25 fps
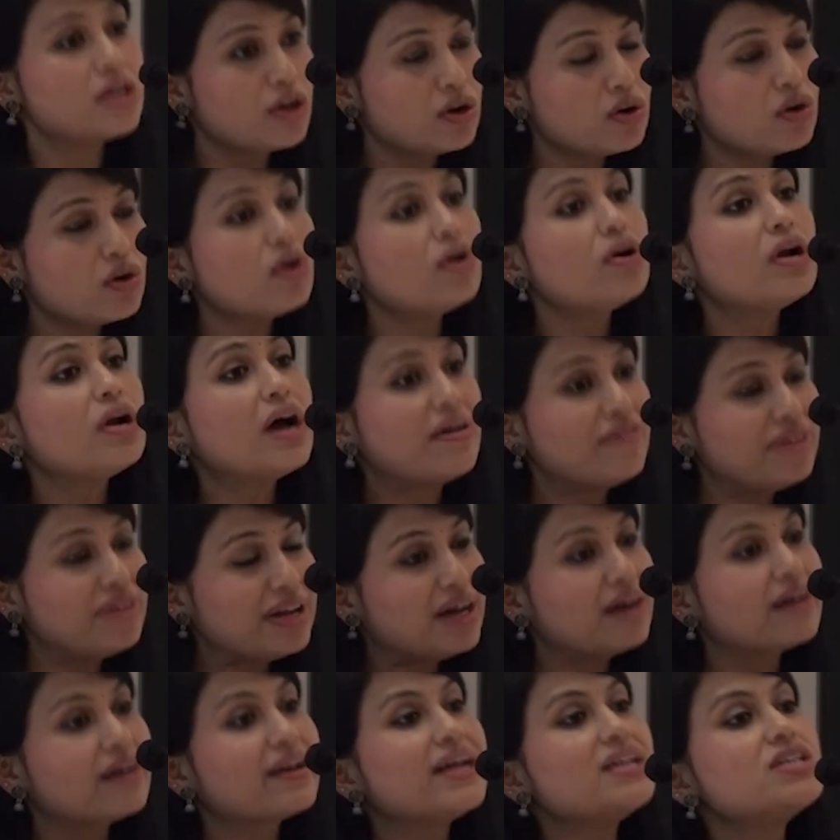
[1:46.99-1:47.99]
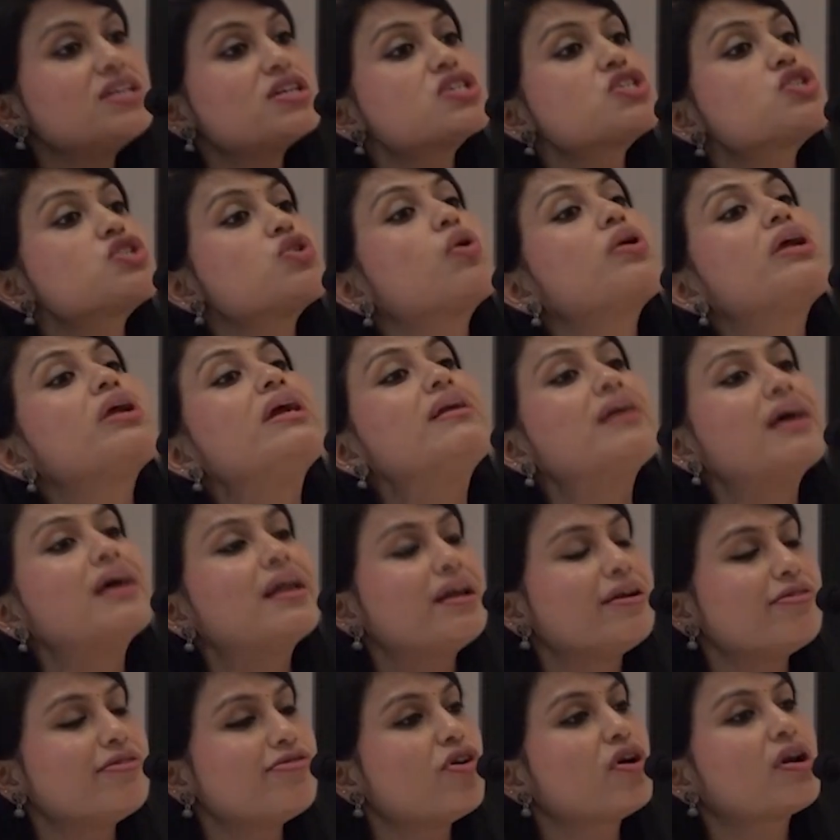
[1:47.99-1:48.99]
You know, we'll arrange a
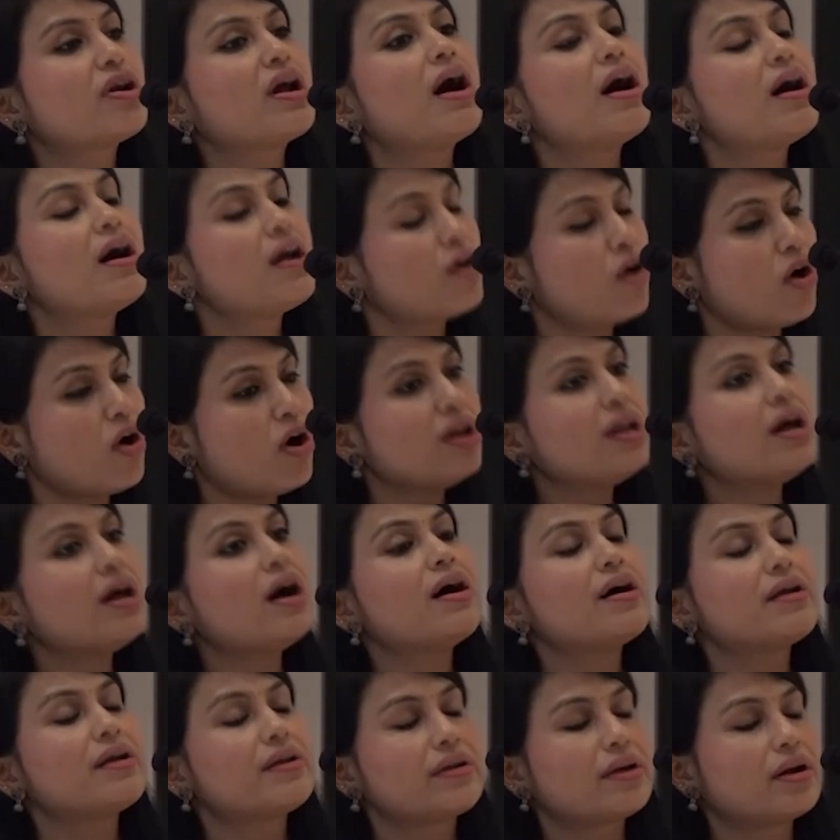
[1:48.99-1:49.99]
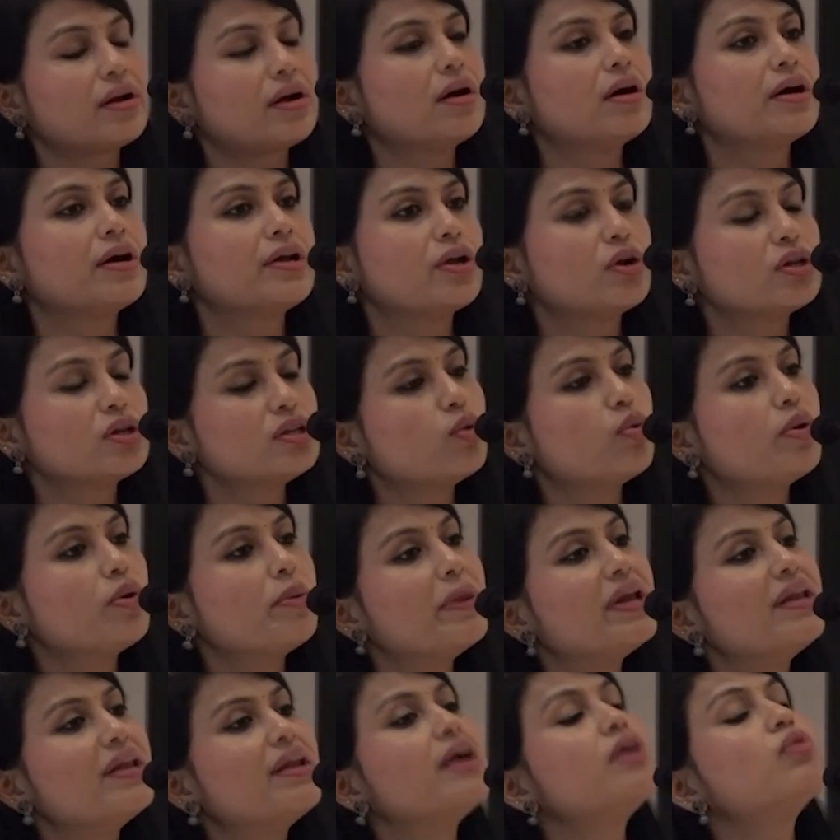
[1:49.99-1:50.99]
storytelling for all our the
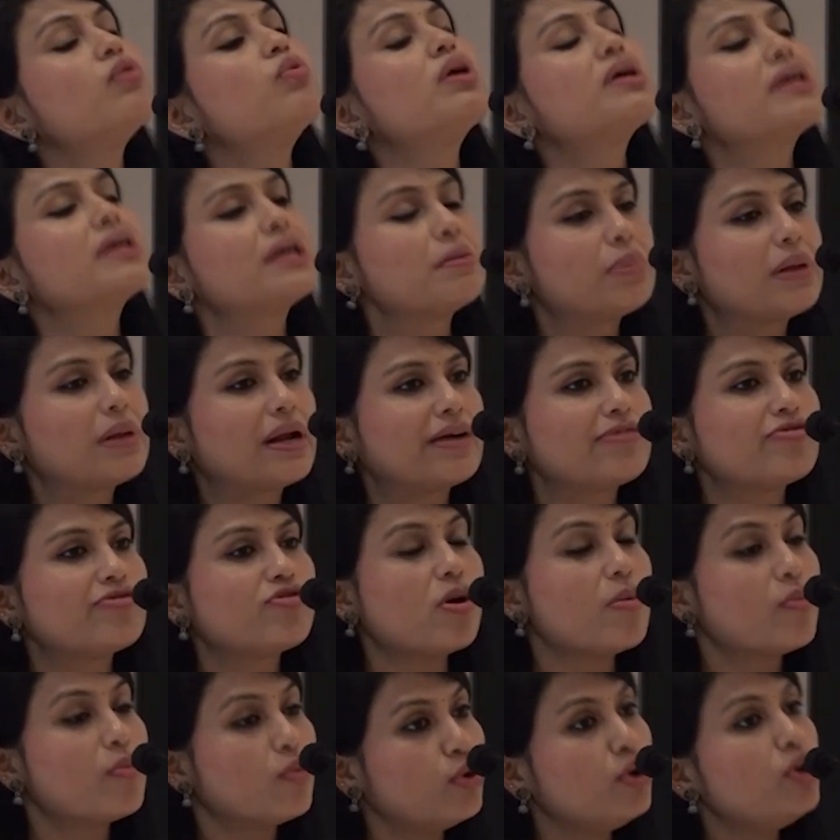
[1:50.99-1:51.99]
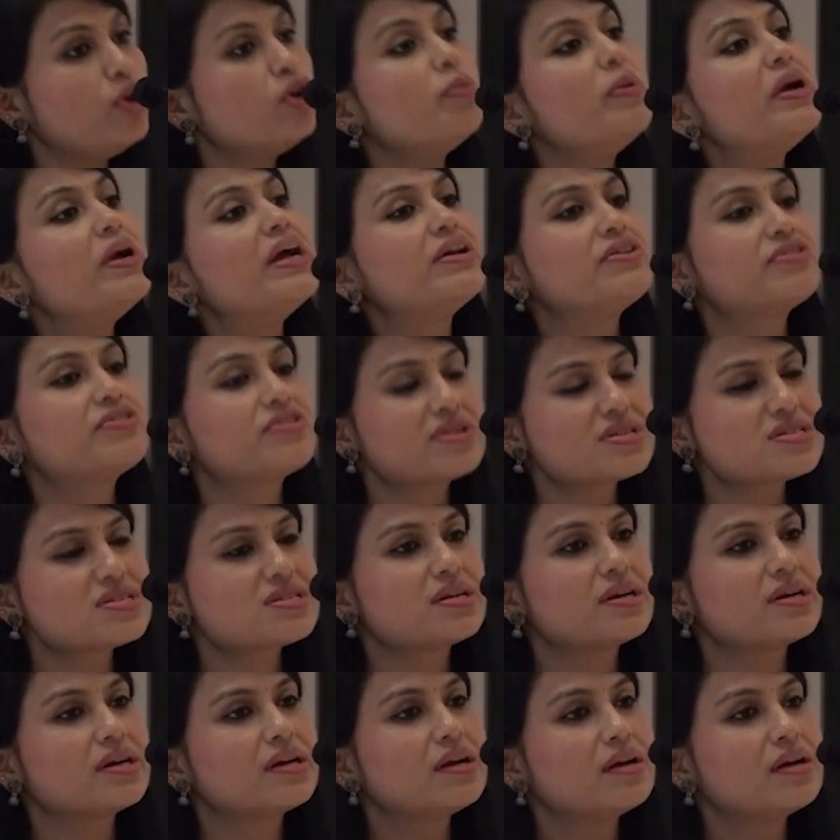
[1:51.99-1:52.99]
women networking platform. Would you be
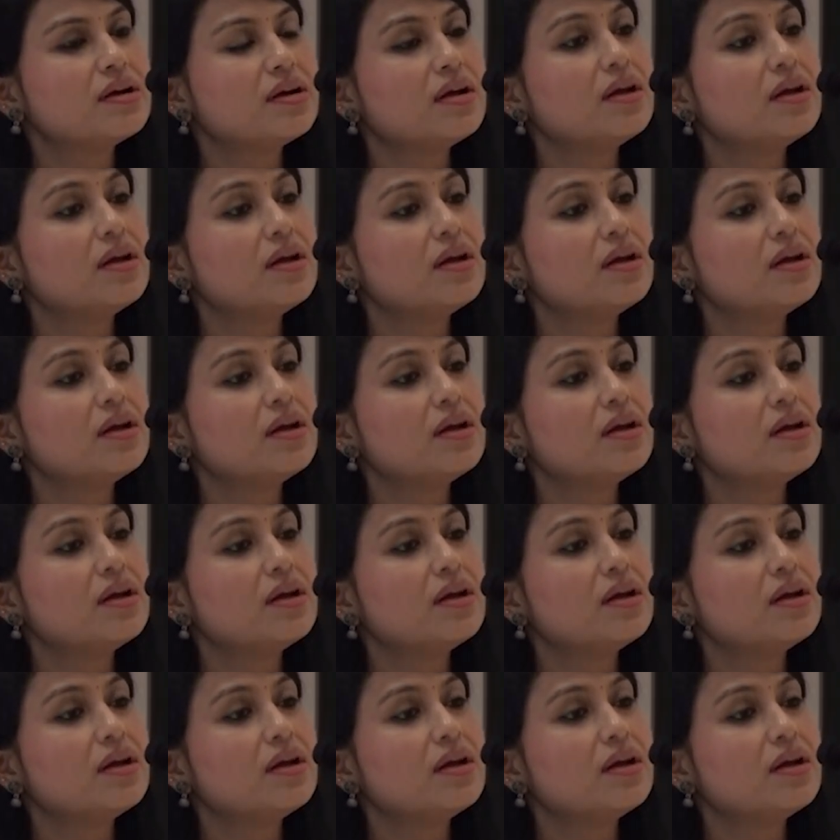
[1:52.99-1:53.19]
interested?